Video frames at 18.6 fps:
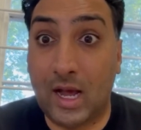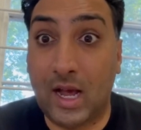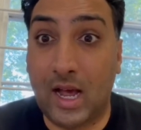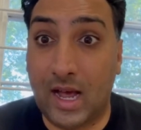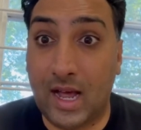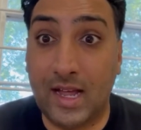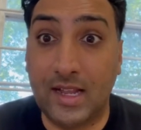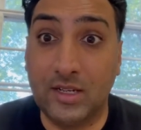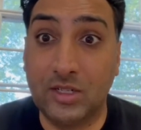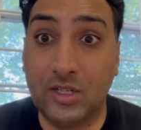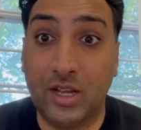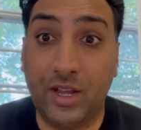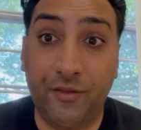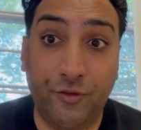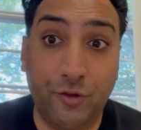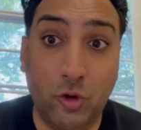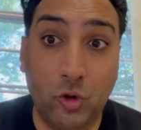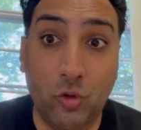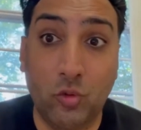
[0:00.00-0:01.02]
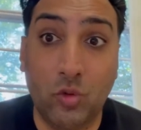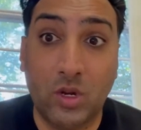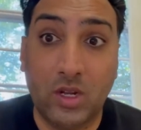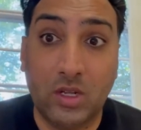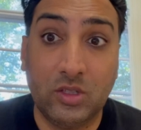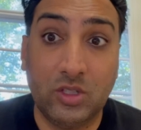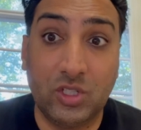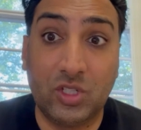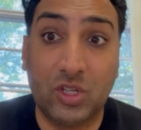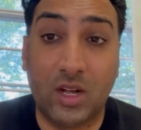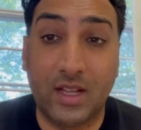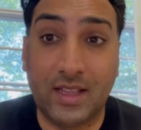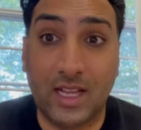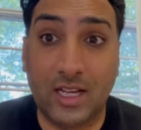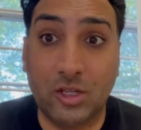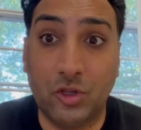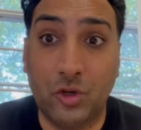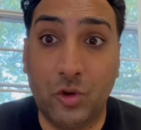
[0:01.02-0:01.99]
and if you decide
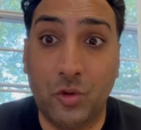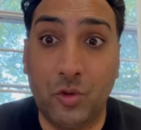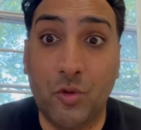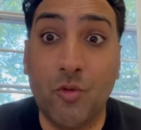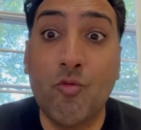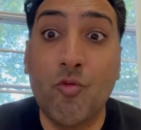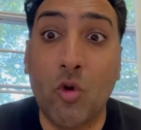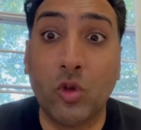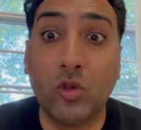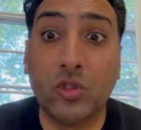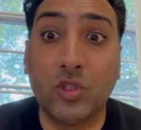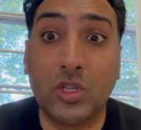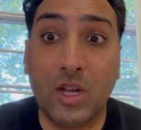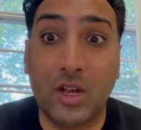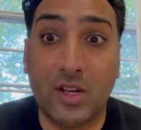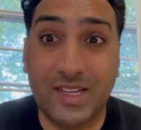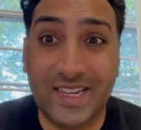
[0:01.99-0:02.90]
that you want to,